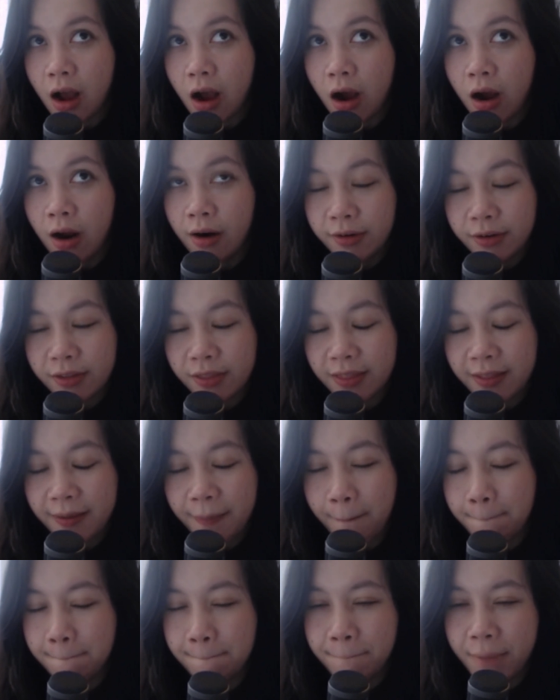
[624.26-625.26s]
aren't
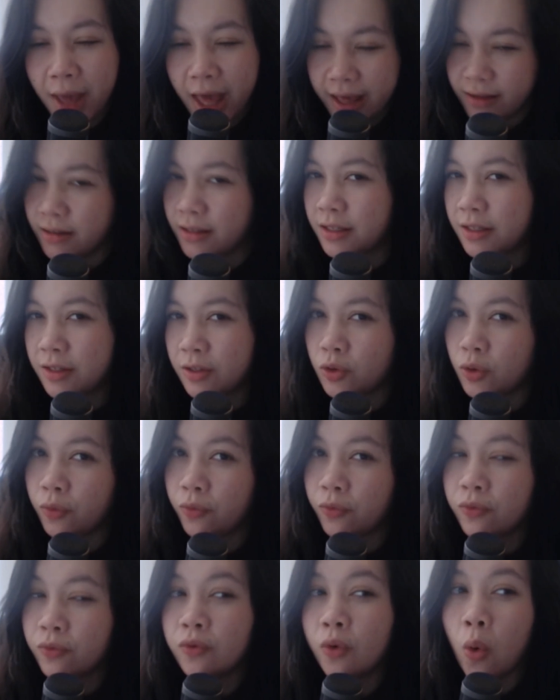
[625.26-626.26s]
the best
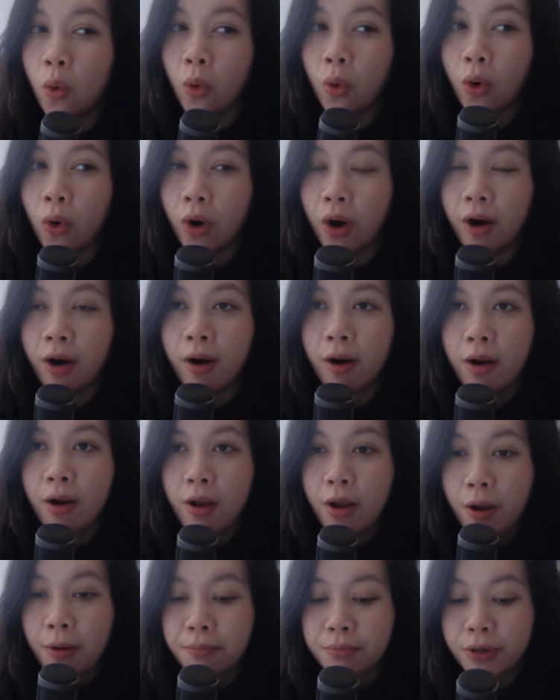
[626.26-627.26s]
for
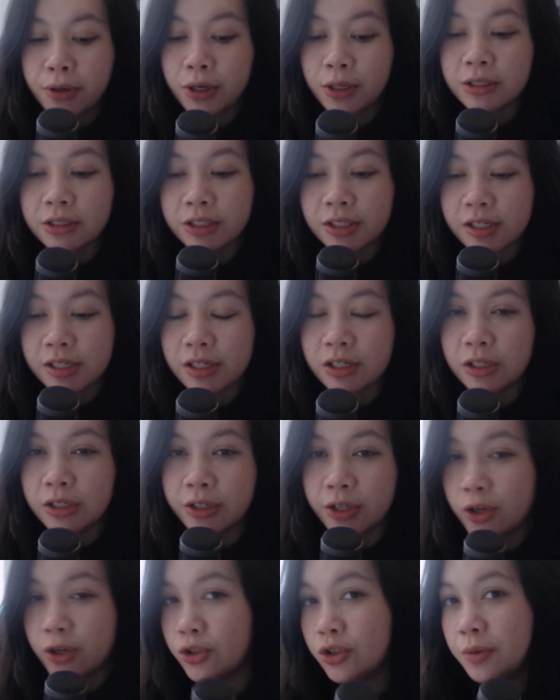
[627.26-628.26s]

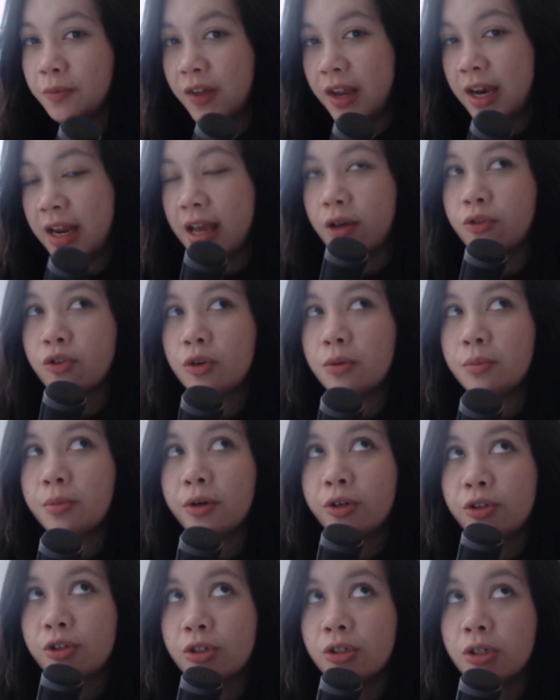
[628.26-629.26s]
personal YouTube videos or
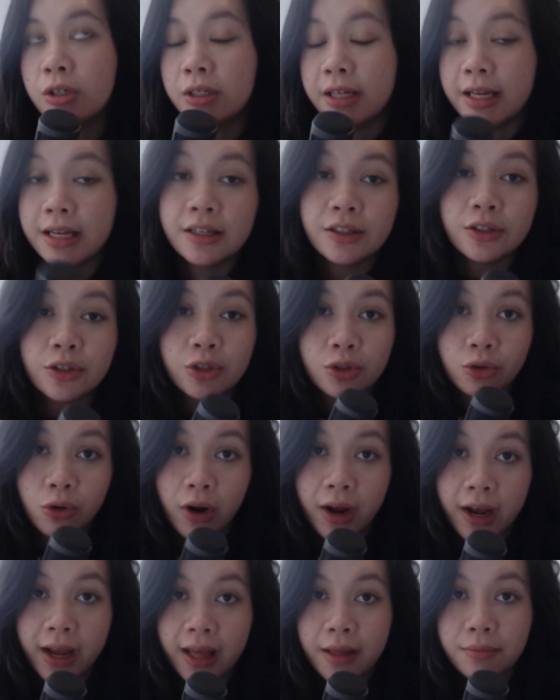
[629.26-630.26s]
personal
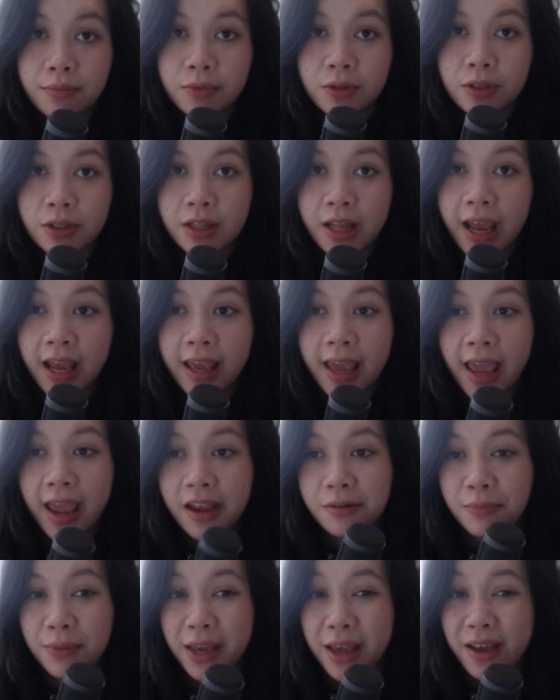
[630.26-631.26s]
Instagrams. They
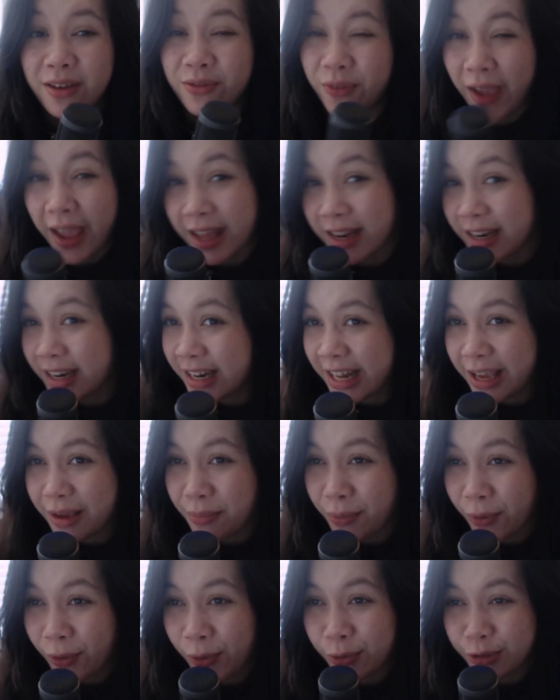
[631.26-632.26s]
can be a
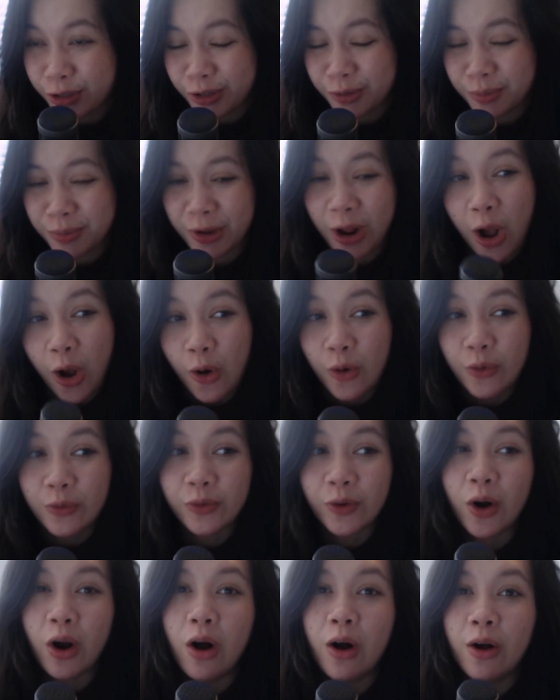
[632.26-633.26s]
vanity boost, but
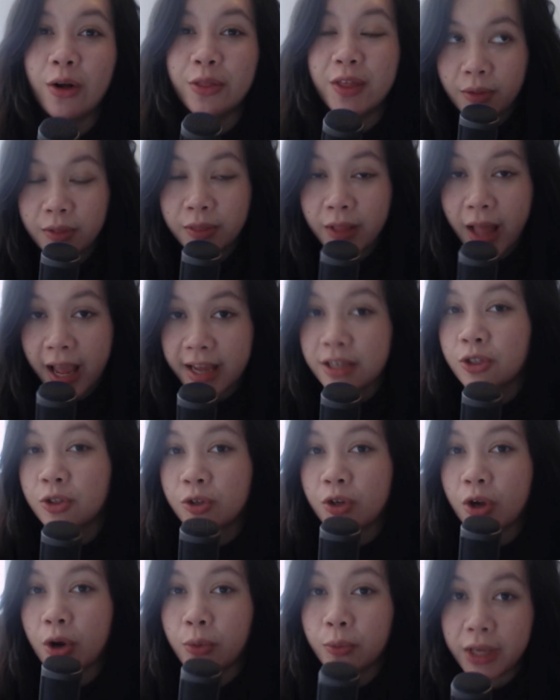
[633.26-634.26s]
overall, likes
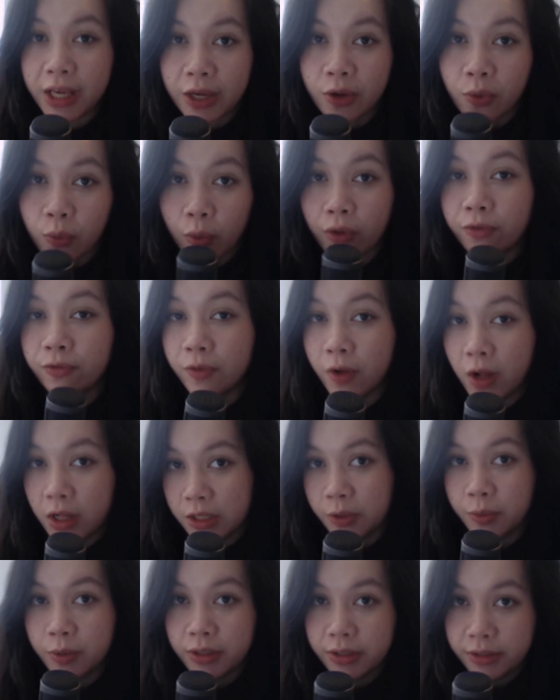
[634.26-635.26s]
don't equal
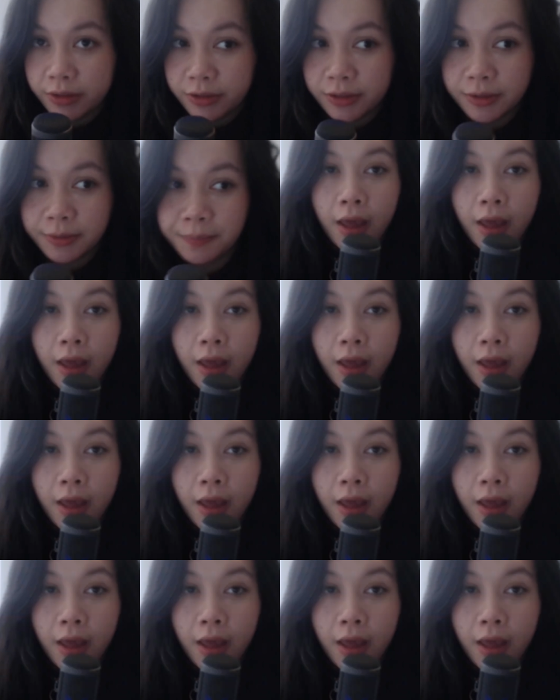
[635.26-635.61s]
followers.